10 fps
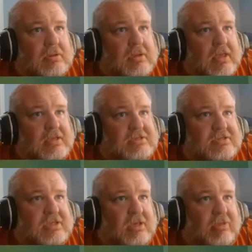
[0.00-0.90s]
It's
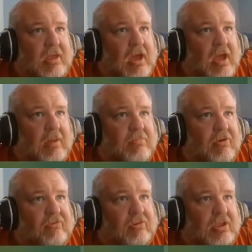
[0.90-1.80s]
just something I
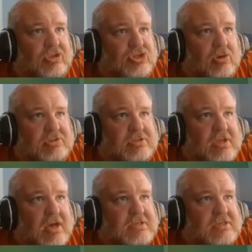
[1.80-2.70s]
personally chose
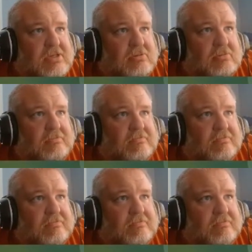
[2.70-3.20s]
not to do.